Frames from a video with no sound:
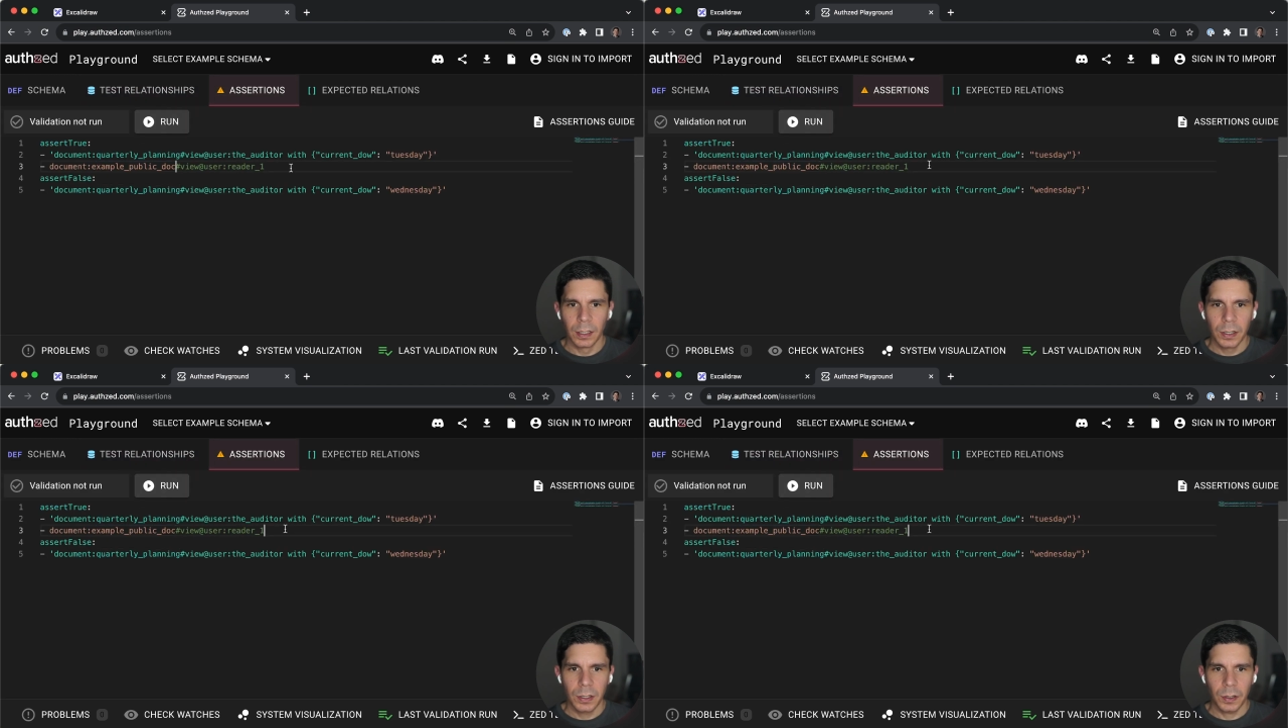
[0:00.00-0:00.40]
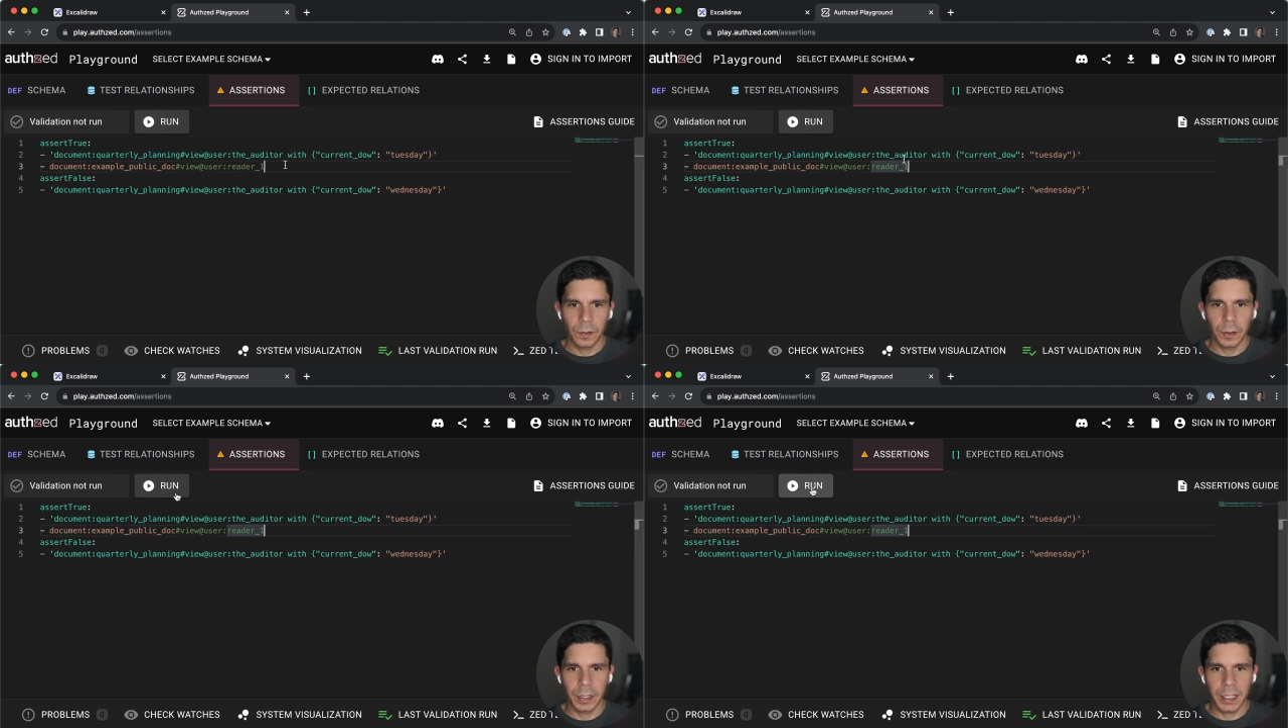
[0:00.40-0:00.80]
So
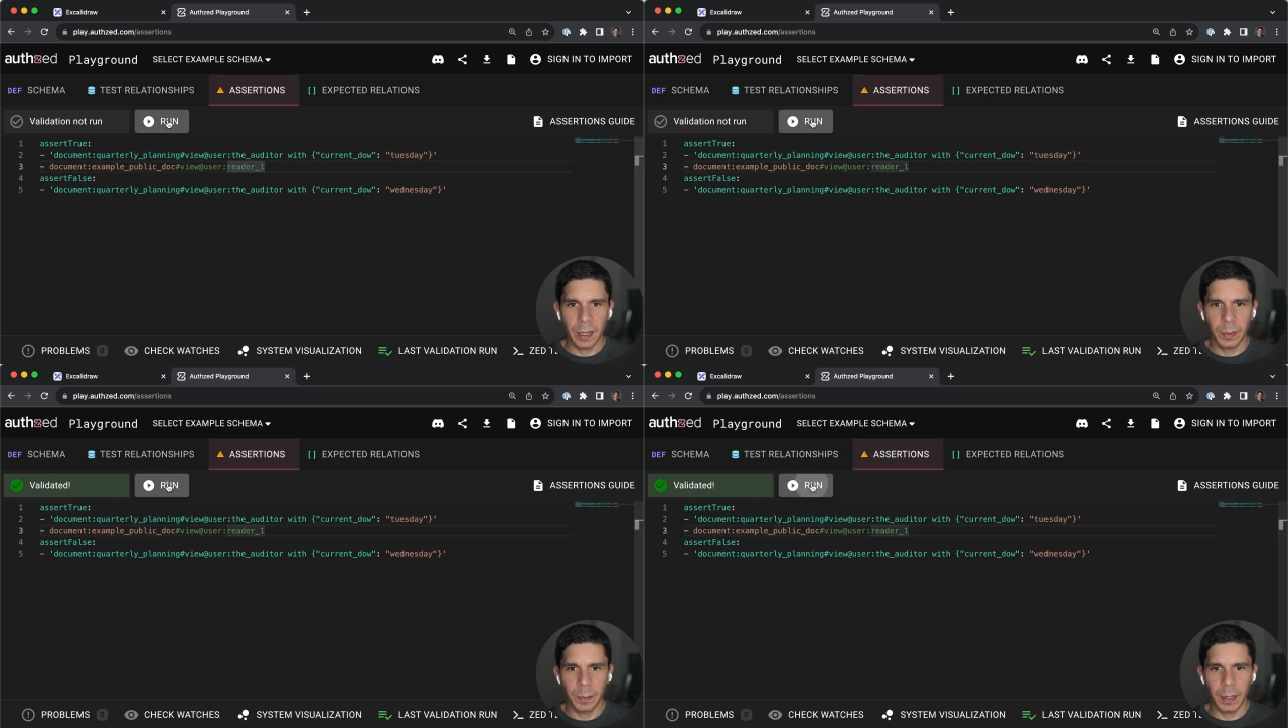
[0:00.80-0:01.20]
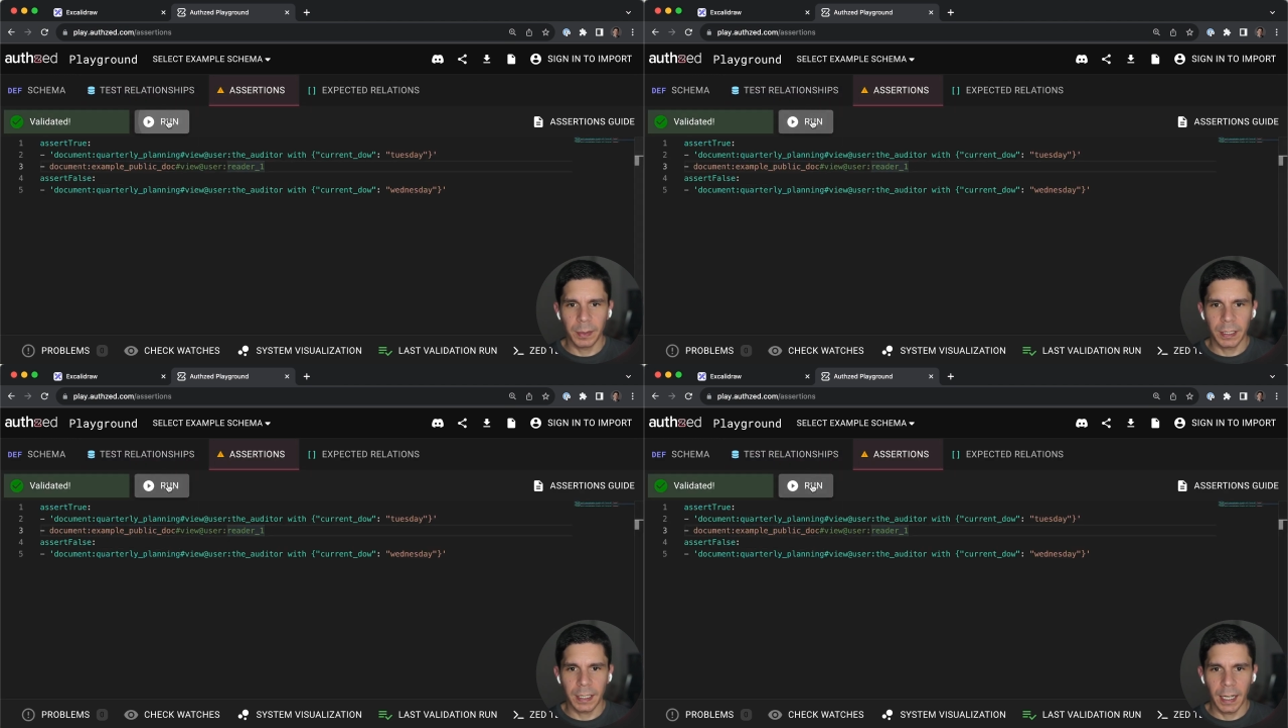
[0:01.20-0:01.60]
for example
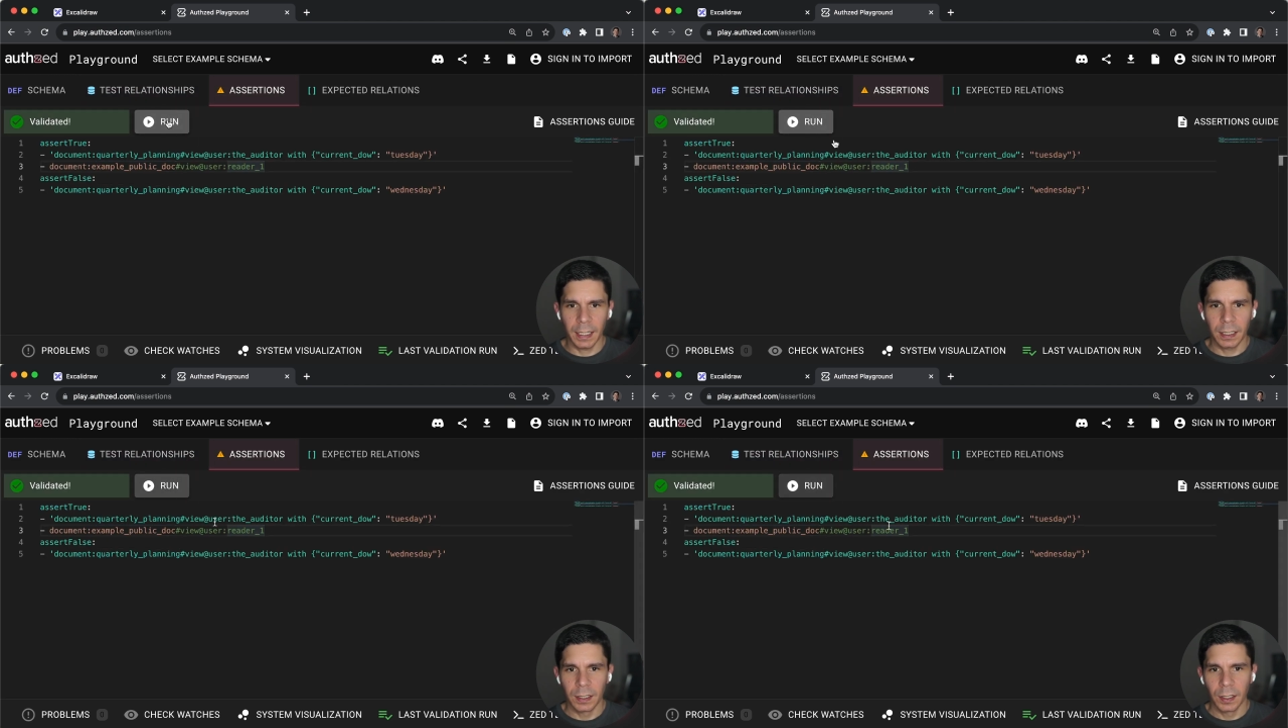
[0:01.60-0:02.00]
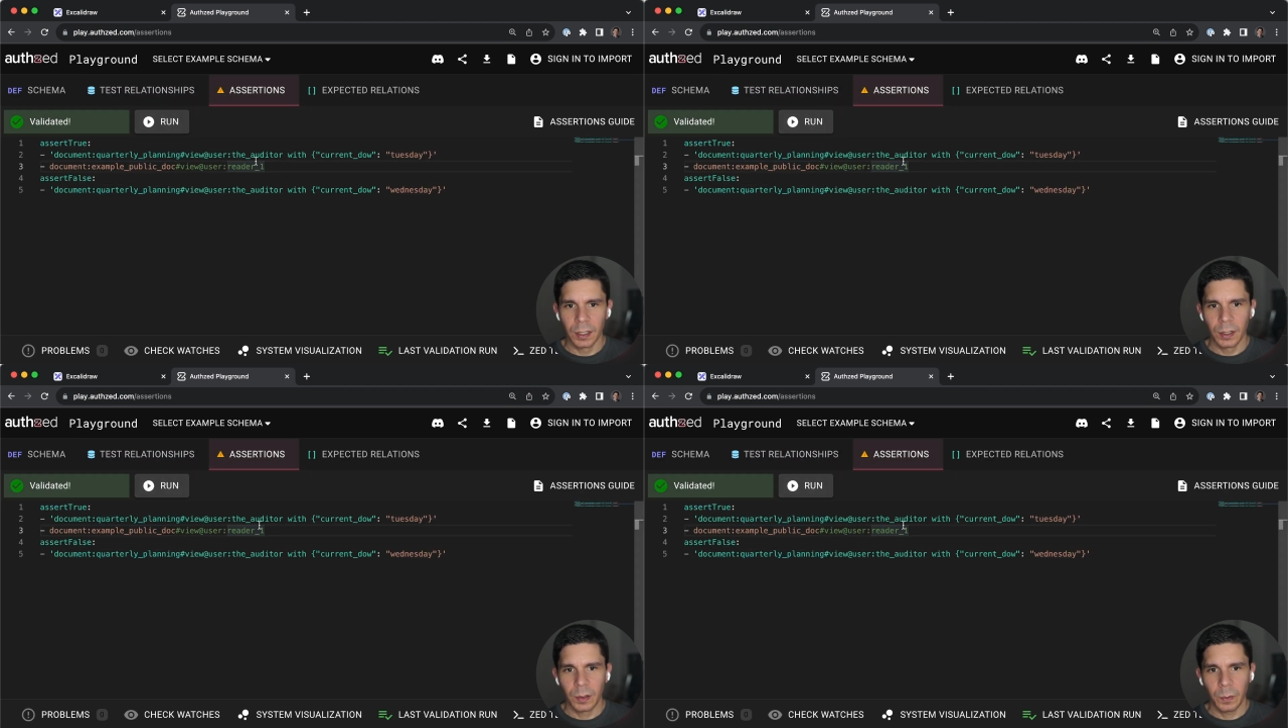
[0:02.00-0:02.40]
public doc,
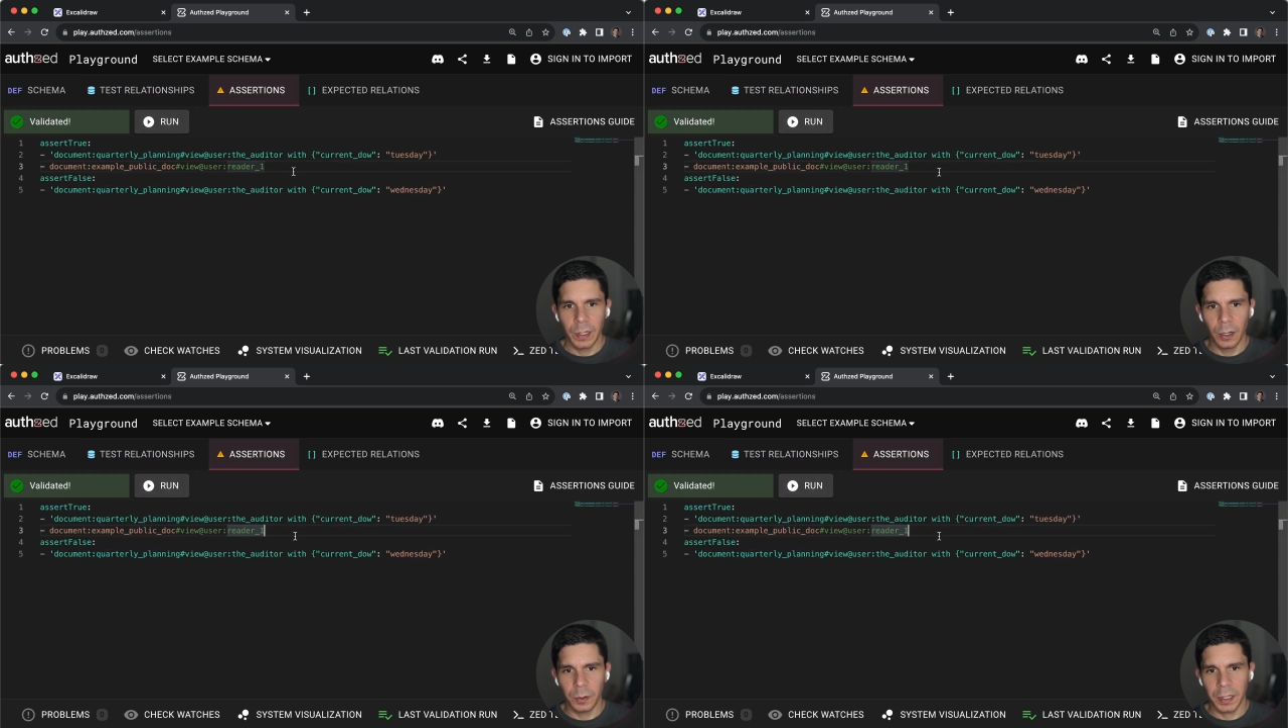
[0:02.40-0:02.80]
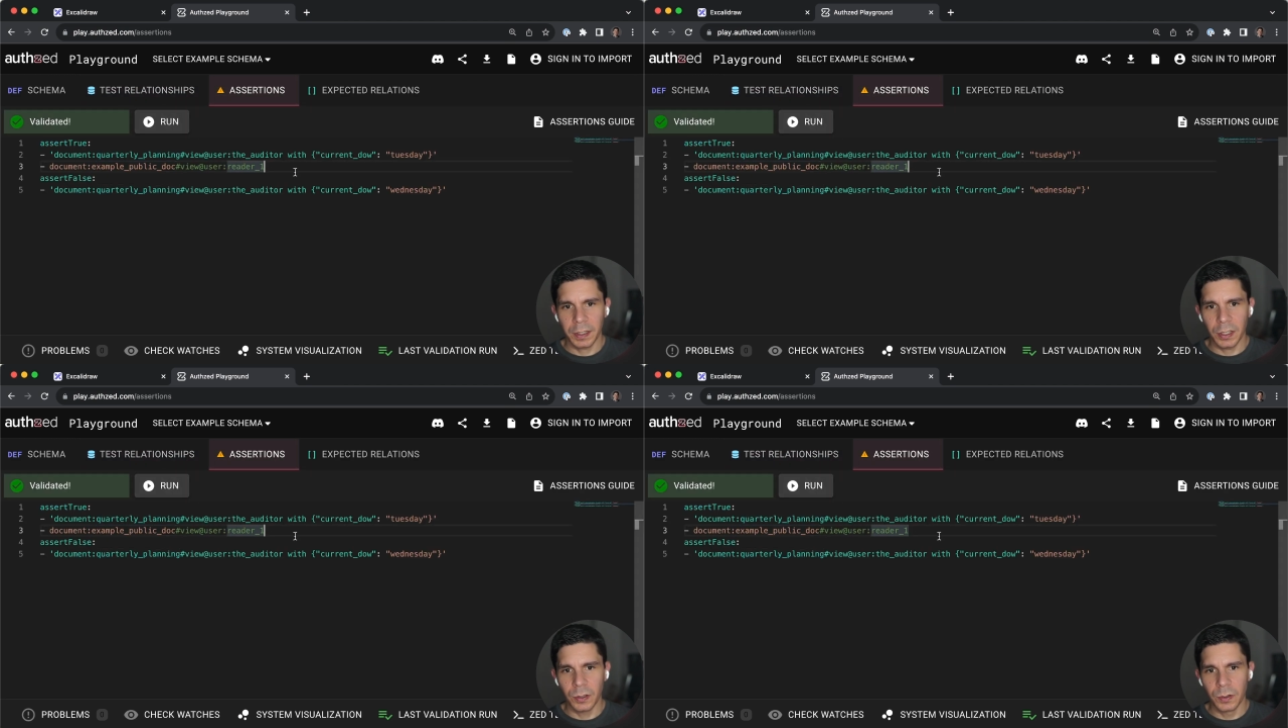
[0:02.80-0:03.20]
we note that
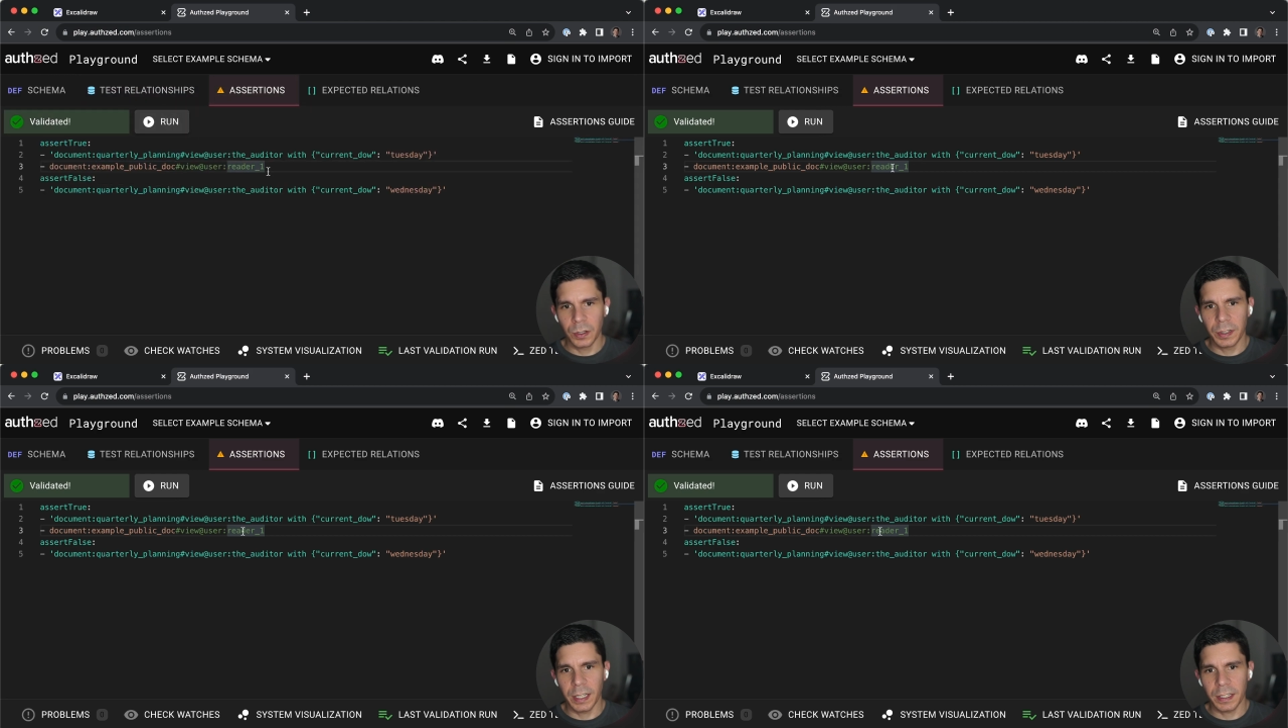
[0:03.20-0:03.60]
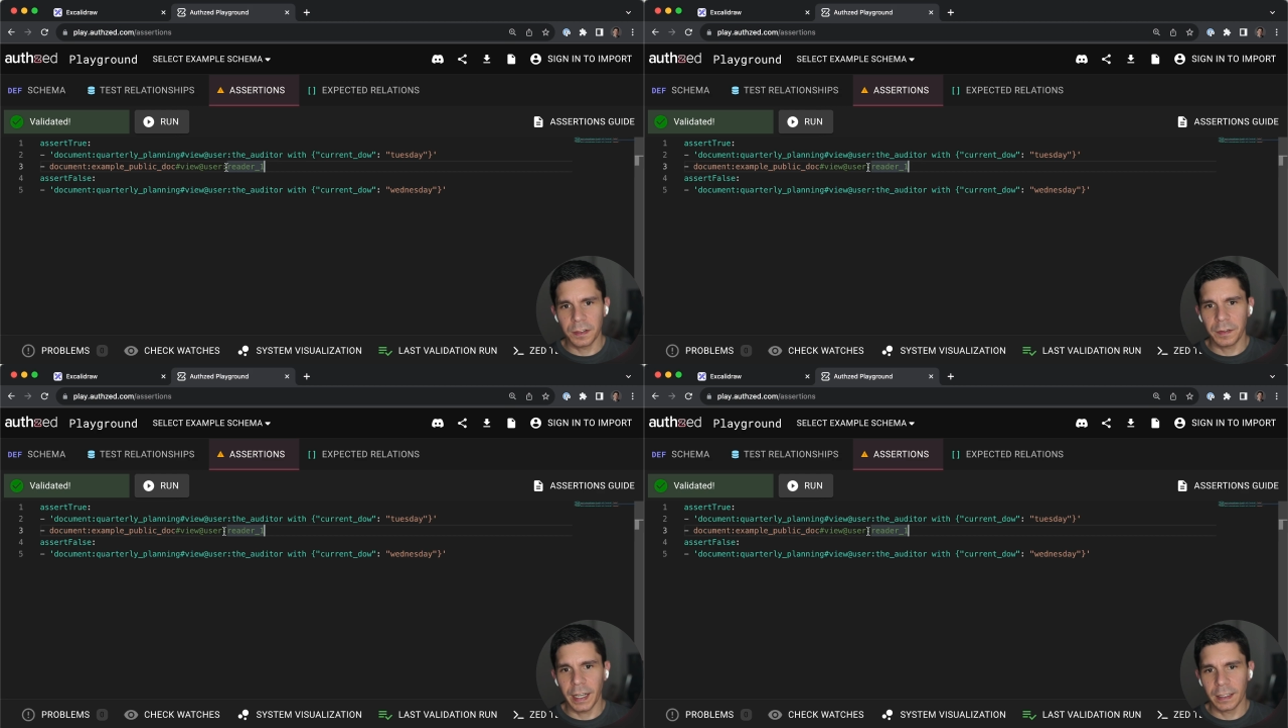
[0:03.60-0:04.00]
the user does in
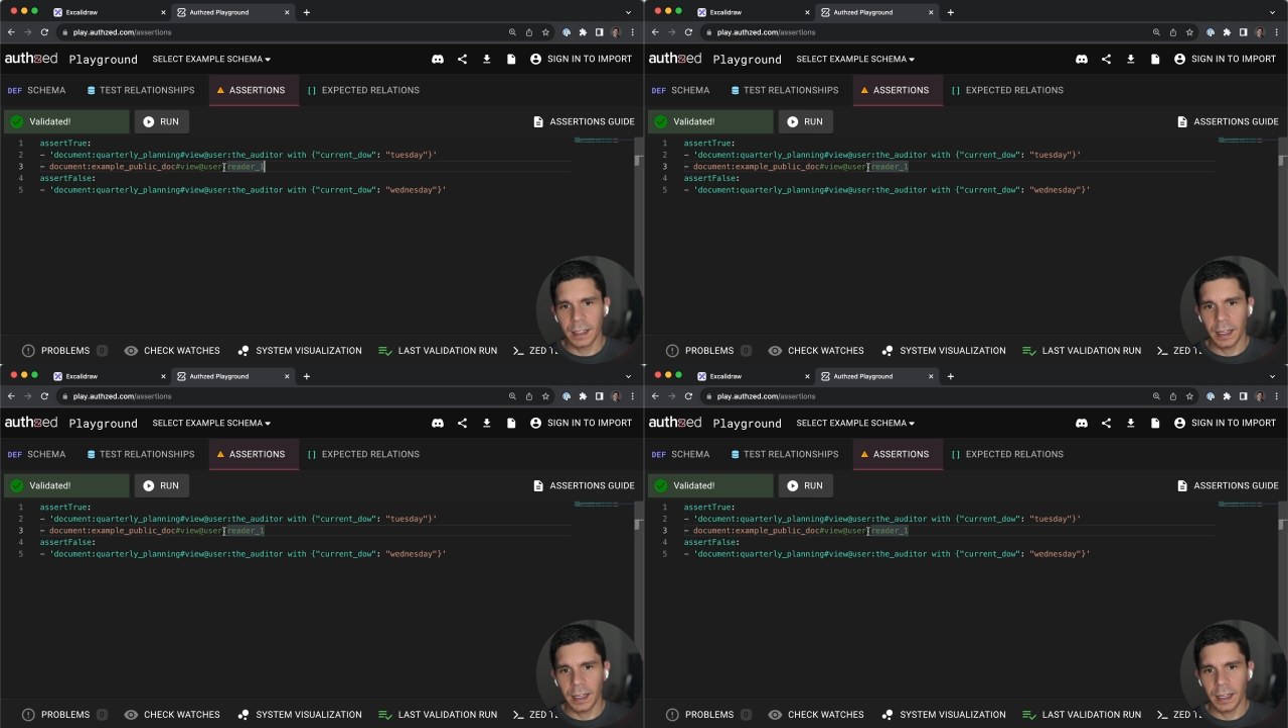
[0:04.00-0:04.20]
fact